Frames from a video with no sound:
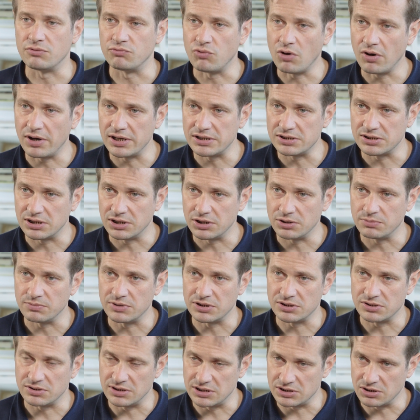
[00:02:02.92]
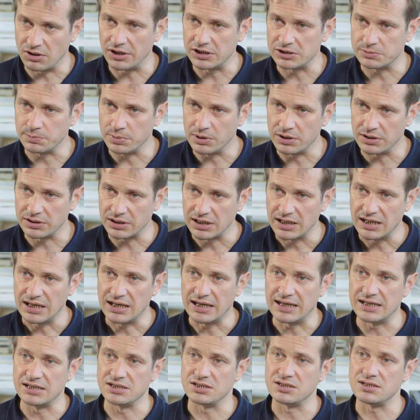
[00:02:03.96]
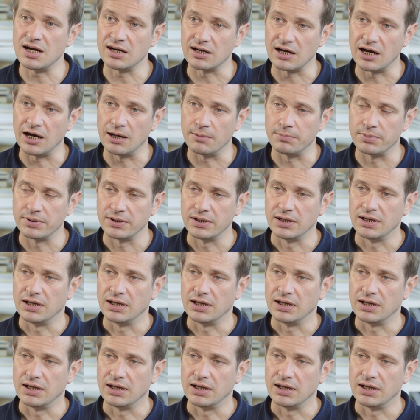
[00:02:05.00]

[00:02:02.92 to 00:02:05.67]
the rhizome, this iceberg, is dug up